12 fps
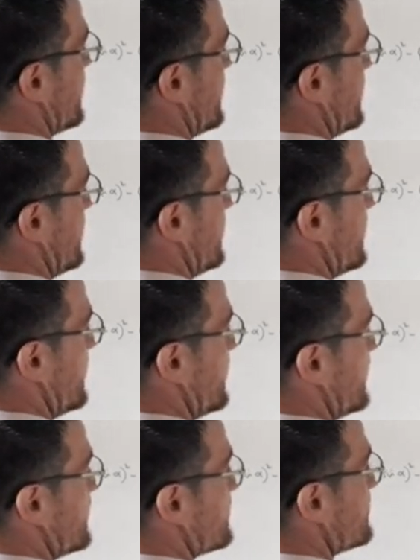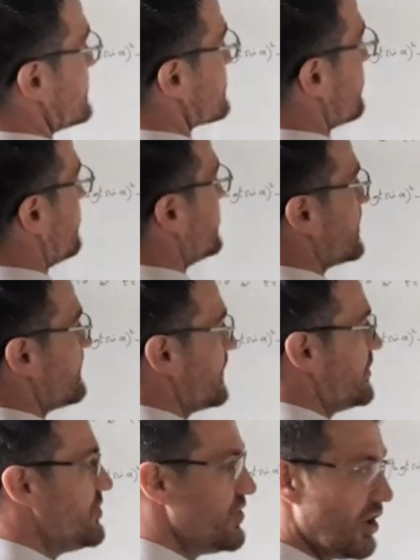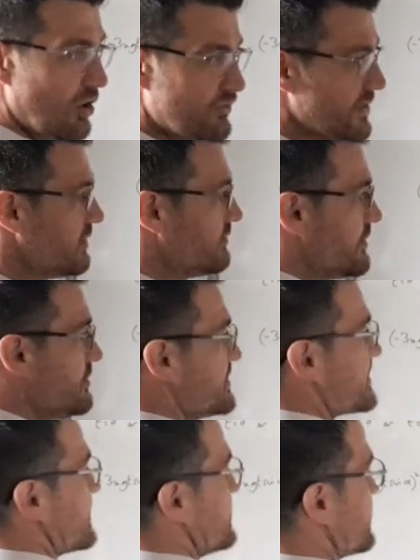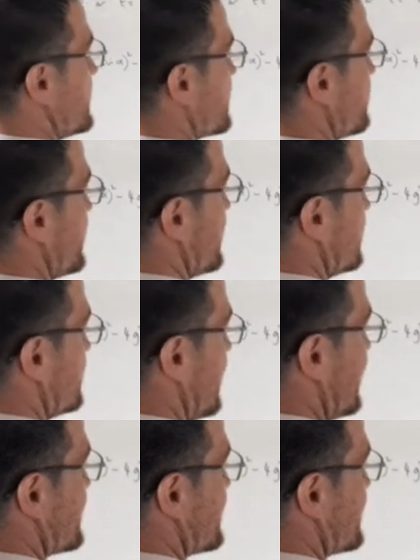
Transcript: so what we're looking for, no real roots, so it's going to be less